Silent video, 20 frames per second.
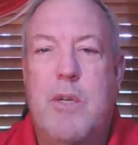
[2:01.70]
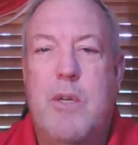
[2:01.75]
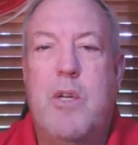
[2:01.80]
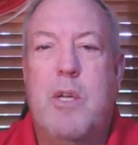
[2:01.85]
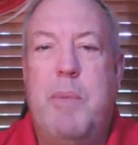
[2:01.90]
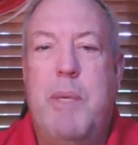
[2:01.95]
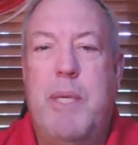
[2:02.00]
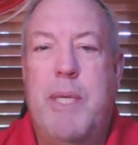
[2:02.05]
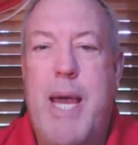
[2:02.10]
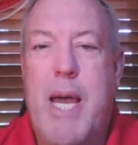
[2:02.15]

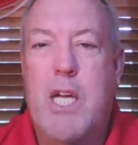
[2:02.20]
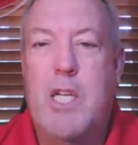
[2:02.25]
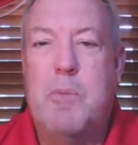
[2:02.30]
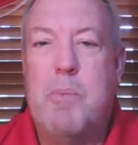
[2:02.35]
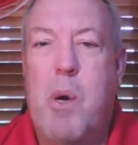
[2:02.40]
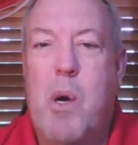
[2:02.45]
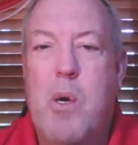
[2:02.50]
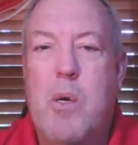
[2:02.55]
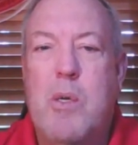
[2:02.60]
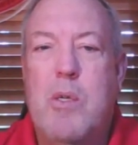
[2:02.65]
to be dash
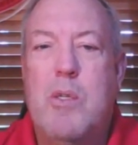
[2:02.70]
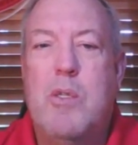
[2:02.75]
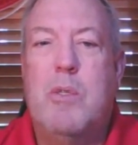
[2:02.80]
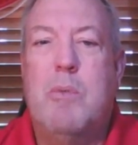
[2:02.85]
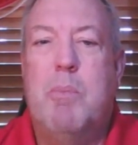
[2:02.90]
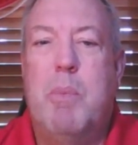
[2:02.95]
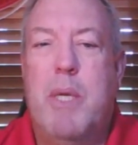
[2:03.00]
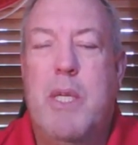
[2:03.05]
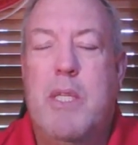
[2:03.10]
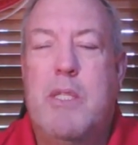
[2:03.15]

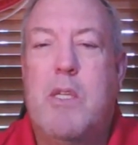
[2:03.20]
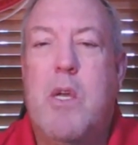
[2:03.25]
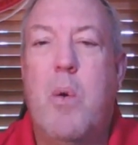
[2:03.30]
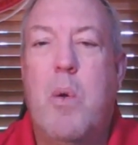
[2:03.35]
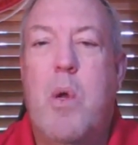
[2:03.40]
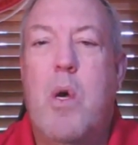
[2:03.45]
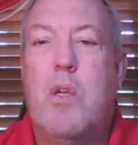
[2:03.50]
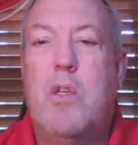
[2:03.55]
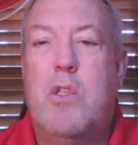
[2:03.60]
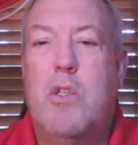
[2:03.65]
bars, but it's
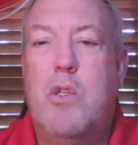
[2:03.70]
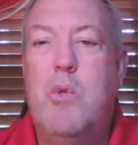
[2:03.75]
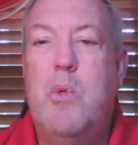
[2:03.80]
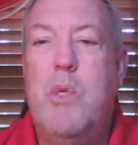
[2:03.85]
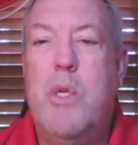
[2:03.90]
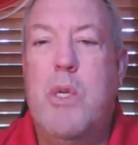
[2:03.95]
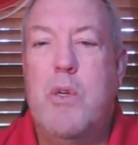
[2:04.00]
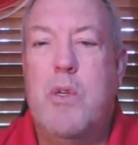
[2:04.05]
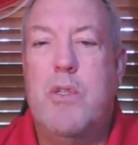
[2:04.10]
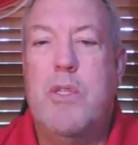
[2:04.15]
going on two
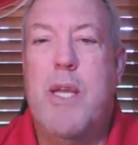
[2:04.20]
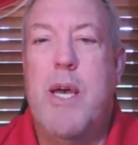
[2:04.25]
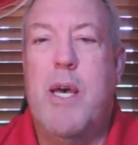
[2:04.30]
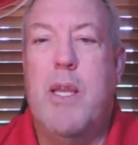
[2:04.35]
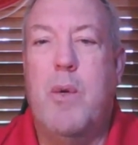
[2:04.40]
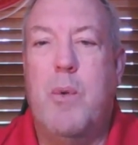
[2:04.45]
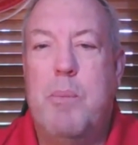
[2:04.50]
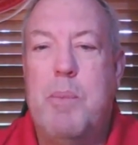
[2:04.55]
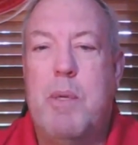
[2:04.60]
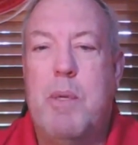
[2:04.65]
years now
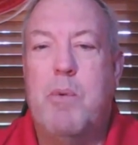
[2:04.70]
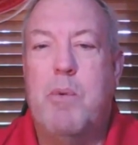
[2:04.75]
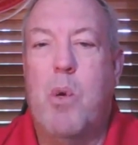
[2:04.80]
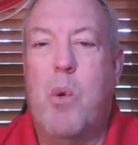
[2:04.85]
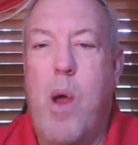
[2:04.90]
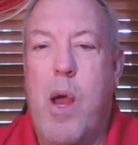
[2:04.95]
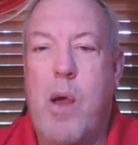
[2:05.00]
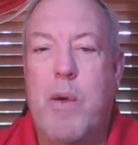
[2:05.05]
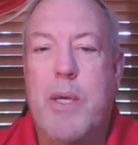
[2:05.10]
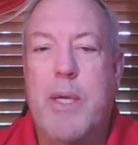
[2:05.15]
that we've been
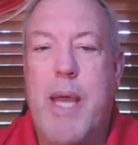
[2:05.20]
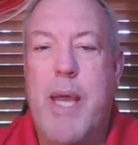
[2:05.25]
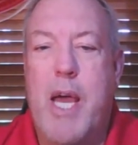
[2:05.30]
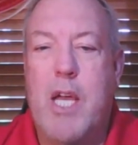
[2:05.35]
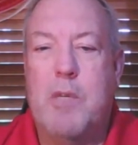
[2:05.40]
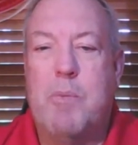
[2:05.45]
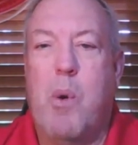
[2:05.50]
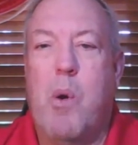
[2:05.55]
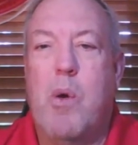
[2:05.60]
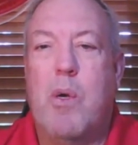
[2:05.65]
requiring
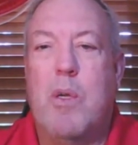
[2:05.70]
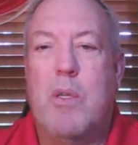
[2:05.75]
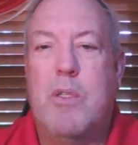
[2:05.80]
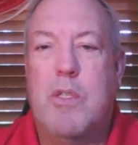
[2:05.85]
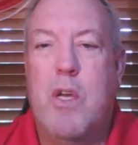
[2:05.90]
dash bars.